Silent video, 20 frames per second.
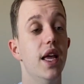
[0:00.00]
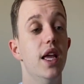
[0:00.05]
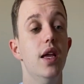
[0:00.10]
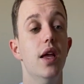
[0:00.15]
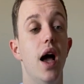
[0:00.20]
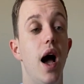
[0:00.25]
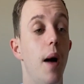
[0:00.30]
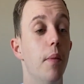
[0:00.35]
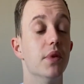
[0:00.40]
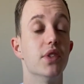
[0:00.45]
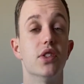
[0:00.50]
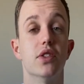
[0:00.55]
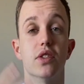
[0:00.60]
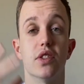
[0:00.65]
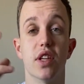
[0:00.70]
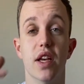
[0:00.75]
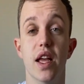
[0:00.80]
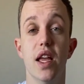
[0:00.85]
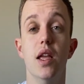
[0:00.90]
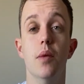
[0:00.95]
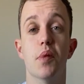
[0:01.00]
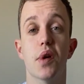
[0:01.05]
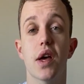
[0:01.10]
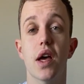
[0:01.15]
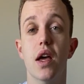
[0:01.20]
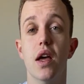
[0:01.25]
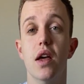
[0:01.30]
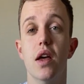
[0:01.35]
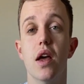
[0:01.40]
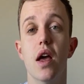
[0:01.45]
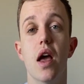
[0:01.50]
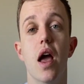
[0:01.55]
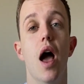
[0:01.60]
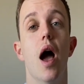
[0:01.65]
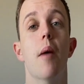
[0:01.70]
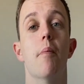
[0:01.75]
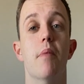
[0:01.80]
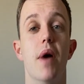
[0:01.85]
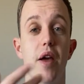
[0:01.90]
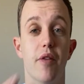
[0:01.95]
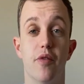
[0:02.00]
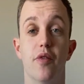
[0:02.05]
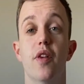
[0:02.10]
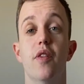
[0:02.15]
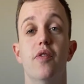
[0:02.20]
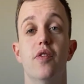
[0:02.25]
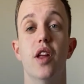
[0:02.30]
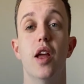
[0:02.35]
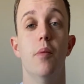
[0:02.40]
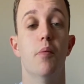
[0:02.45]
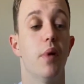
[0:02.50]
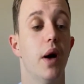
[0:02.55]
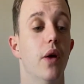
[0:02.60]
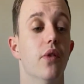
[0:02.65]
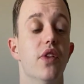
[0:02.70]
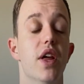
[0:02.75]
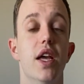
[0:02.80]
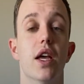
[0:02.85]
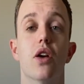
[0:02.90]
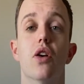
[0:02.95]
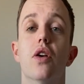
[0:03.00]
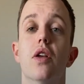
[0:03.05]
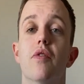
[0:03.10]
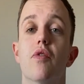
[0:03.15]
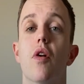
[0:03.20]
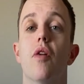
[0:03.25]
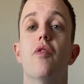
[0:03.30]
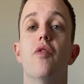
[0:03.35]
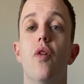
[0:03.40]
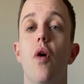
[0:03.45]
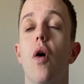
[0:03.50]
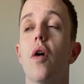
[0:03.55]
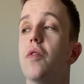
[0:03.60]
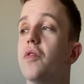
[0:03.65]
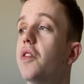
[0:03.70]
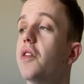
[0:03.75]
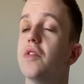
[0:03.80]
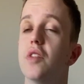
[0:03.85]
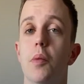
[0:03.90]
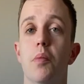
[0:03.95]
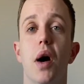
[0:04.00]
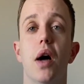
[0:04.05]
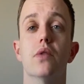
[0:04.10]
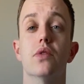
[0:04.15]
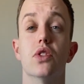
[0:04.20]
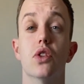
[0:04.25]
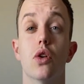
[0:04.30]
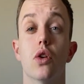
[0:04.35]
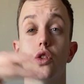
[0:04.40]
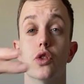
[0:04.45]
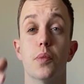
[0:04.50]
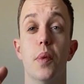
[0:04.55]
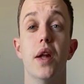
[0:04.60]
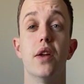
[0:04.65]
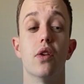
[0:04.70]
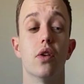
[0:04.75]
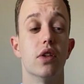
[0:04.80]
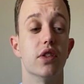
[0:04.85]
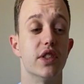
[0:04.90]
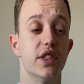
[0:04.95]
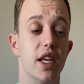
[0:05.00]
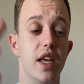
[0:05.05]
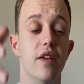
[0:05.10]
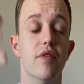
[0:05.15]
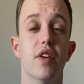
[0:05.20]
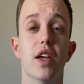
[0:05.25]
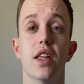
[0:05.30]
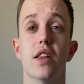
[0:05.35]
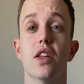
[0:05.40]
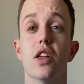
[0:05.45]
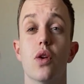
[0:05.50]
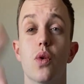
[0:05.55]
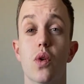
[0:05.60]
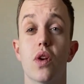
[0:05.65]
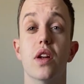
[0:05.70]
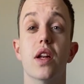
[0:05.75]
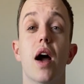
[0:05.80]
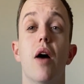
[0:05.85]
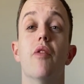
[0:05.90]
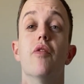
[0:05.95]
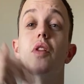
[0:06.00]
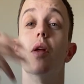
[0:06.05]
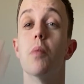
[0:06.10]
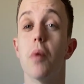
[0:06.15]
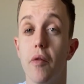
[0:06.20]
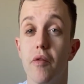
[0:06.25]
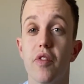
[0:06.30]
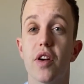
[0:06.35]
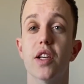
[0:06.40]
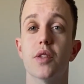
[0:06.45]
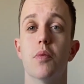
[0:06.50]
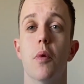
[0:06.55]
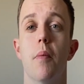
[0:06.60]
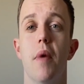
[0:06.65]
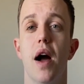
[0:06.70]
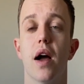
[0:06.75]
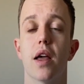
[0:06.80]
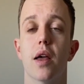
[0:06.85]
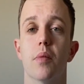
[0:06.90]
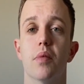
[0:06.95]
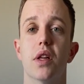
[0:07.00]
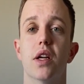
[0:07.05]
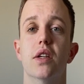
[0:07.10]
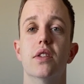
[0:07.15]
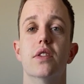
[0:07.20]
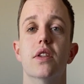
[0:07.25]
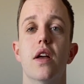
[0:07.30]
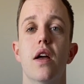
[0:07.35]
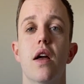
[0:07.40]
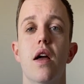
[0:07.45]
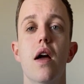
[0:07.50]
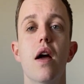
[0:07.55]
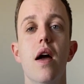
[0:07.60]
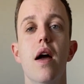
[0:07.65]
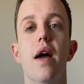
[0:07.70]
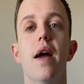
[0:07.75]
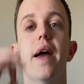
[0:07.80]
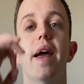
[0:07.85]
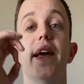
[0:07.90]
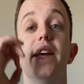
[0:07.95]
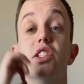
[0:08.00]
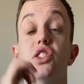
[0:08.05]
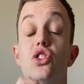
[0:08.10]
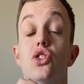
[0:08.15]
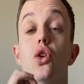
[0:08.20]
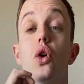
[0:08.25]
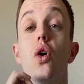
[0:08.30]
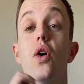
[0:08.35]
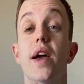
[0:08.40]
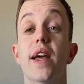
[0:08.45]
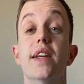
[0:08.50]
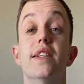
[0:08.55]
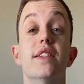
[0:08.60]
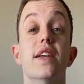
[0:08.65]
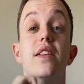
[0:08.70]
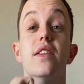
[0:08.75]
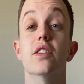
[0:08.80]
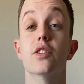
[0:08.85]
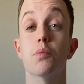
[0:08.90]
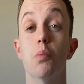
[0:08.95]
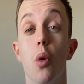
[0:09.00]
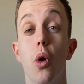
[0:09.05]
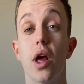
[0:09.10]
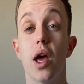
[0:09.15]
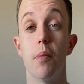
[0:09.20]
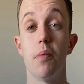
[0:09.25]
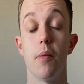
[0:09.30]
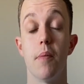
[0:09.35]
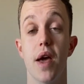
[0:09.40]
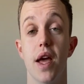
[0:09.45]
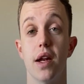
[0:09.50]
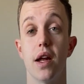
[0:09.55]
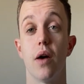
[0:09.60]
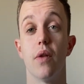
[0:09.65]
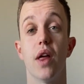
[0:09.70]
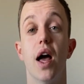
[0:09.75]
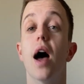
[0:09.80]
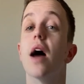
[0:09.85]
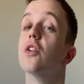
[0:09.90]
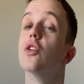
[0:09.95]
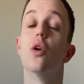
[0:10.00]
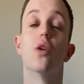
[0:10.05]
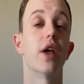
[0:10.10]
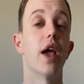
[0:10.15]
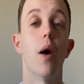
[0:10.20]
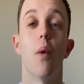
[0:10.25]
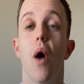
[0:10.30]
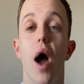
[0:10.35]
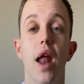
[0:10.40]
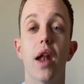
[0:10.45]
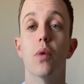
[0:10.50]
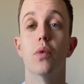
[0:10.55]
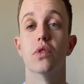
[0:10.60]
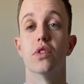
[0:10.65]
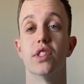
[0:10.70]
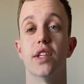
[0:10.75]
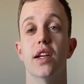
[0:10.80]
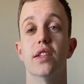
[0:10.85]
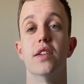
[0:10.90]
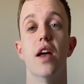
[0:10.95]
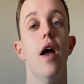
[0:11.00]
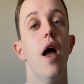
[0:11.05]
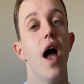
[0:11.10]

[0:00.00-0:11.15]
Amazon to eBay and make £15. There you go. You've got £40-50 to go spend on a TV that you can now flip on Facebook Marketplace. It's so easy, and there's money to be made out there. I don't care what anyone says.